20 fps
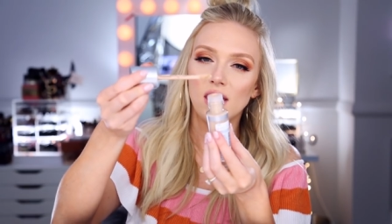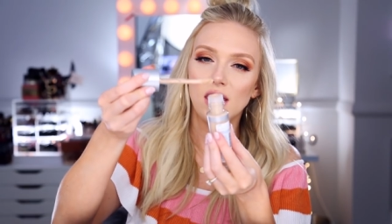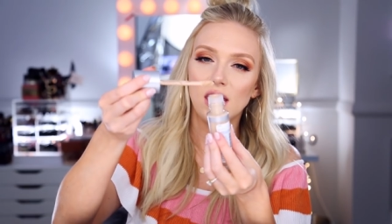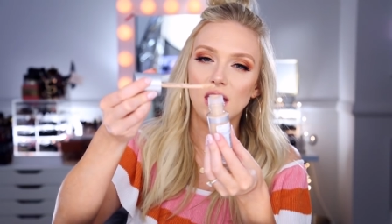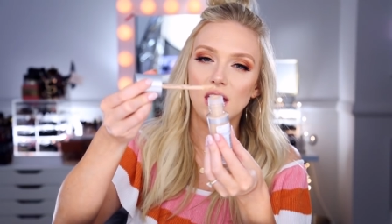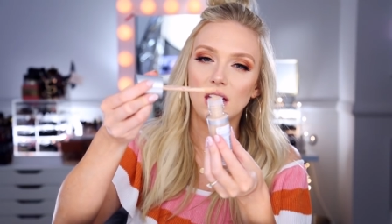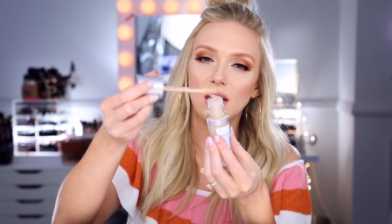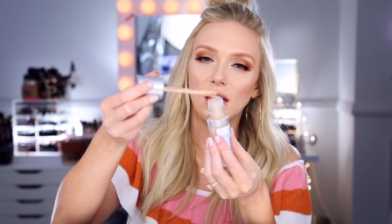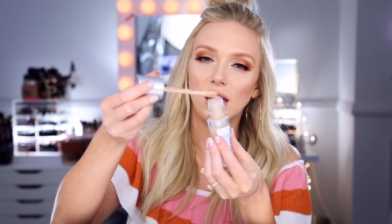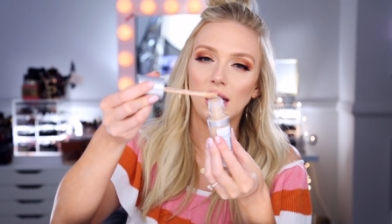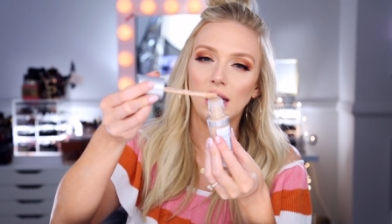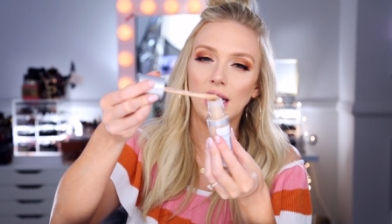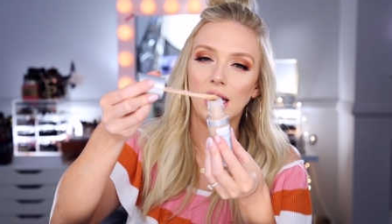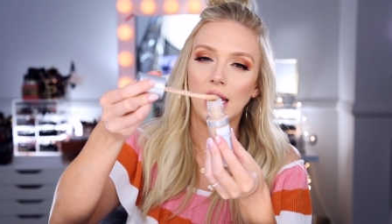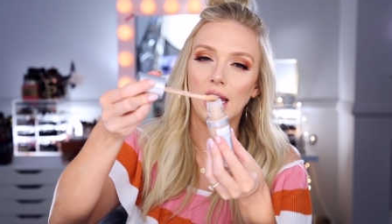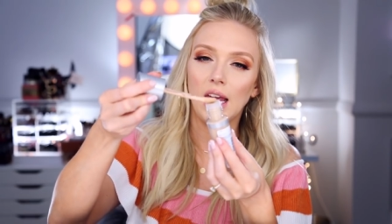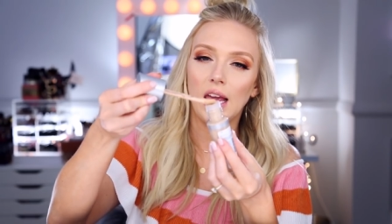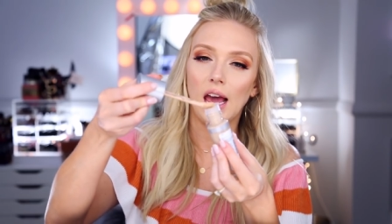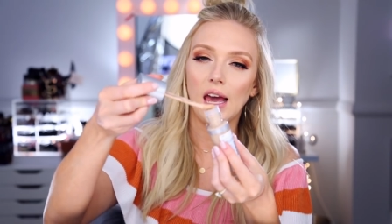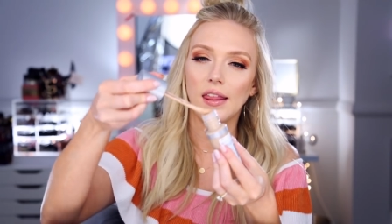the
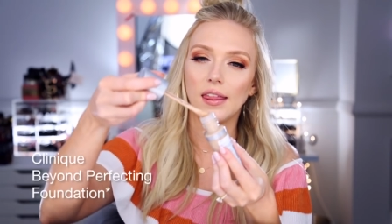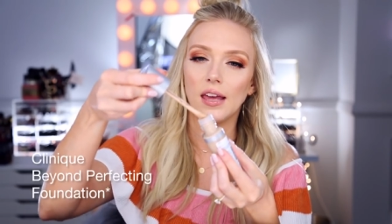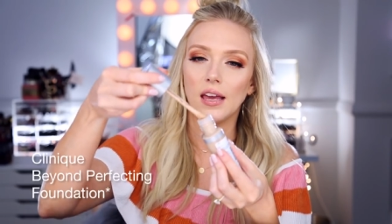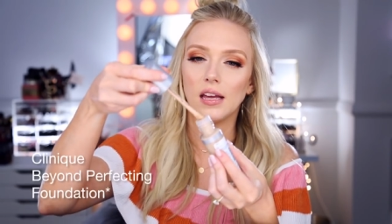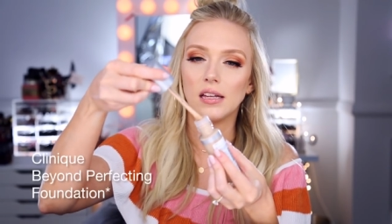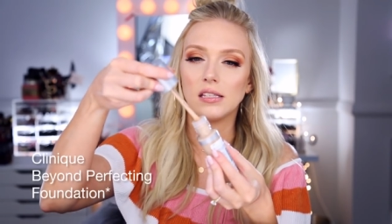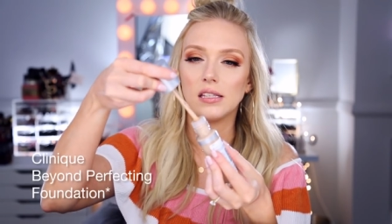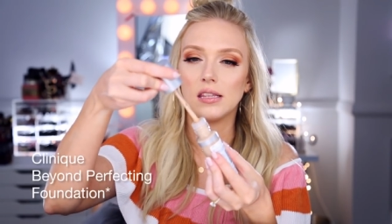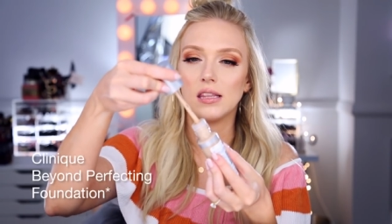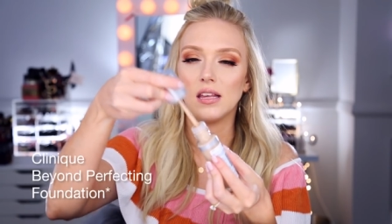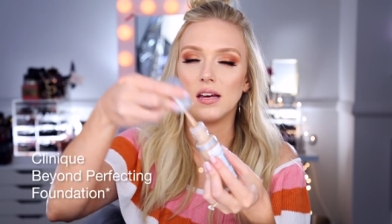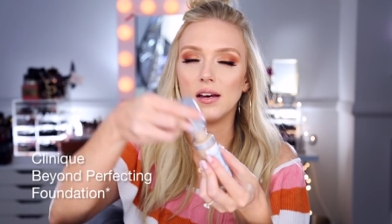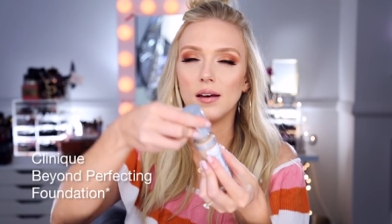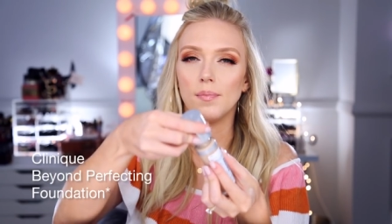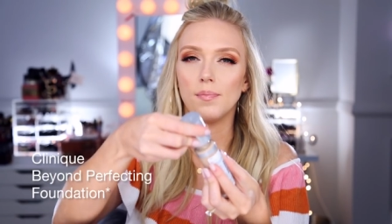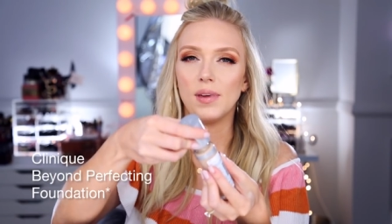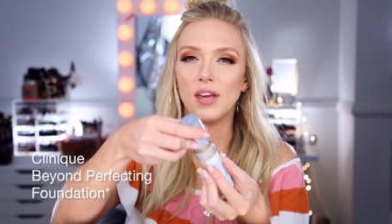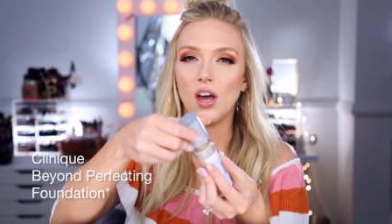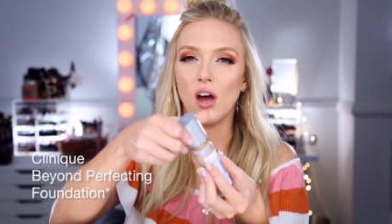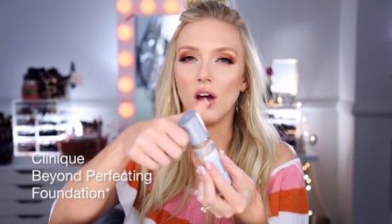Clinique. I think it's
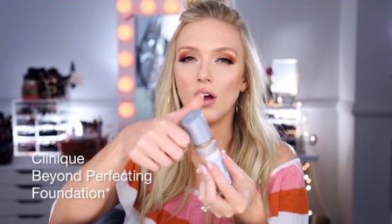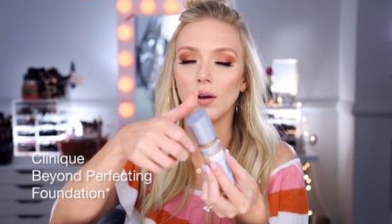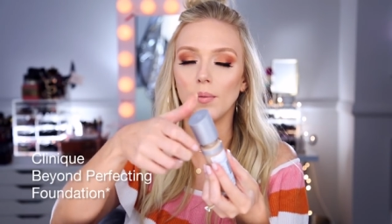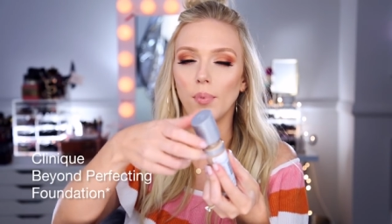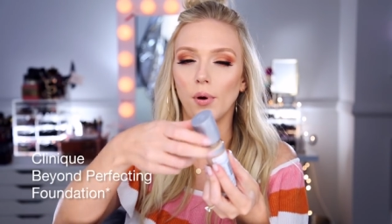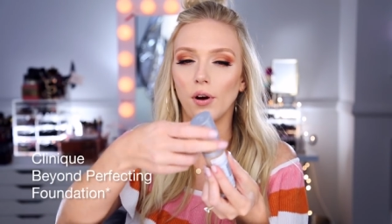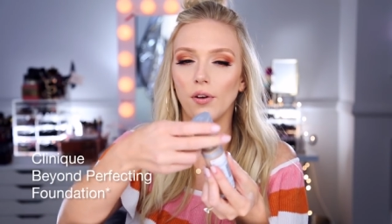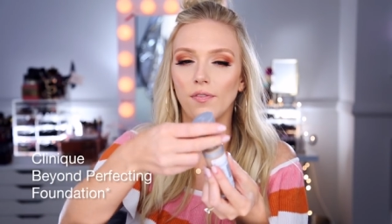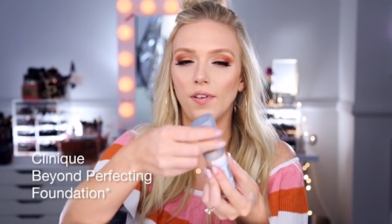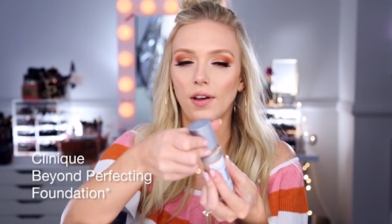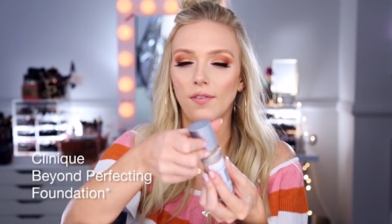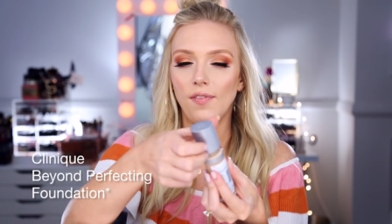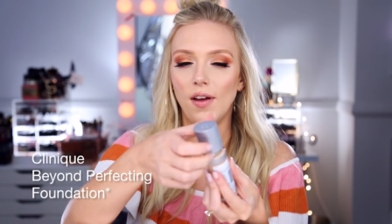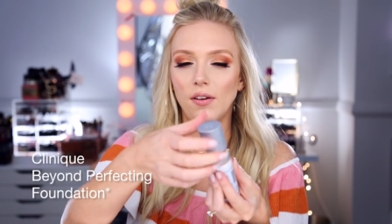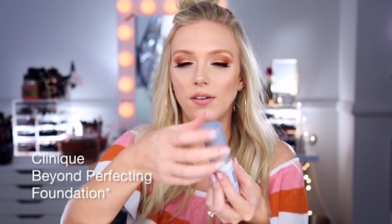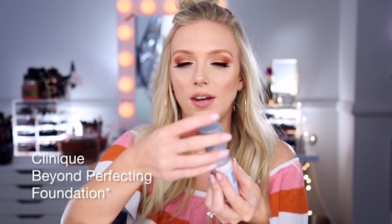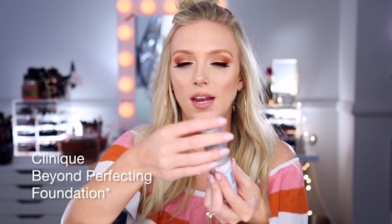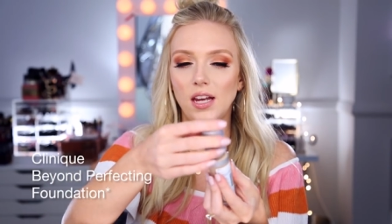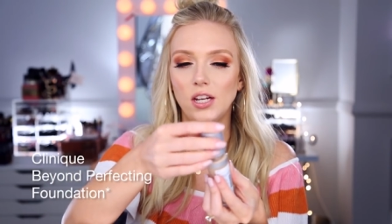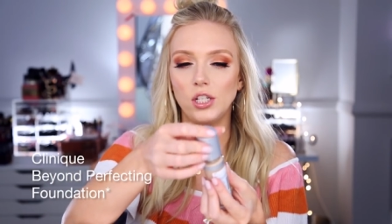the Beyond Perfect
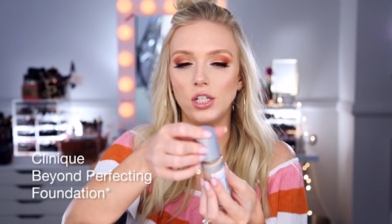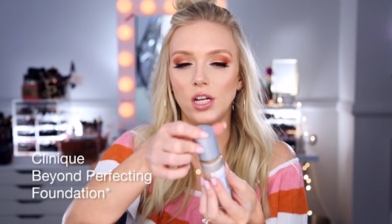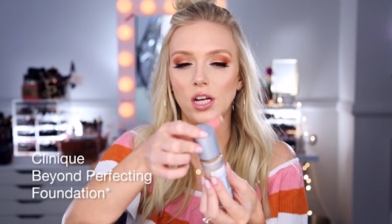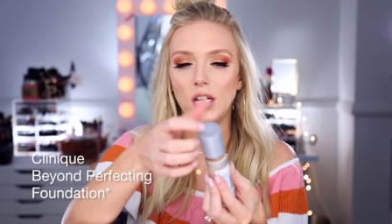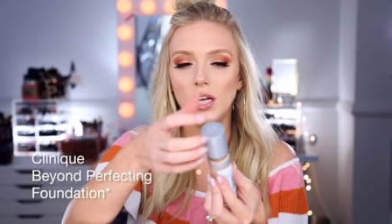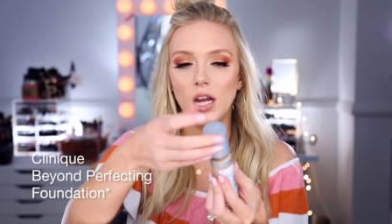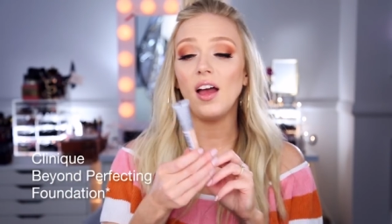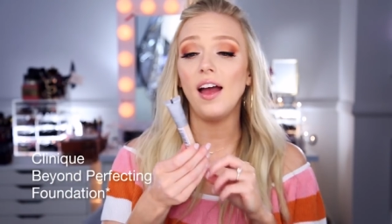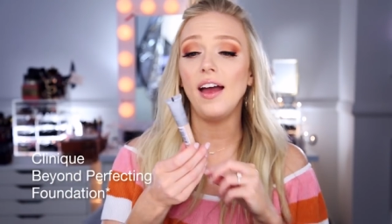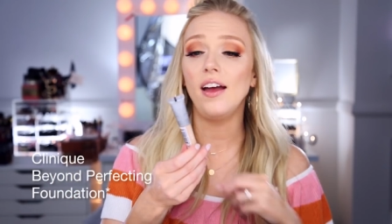foundation.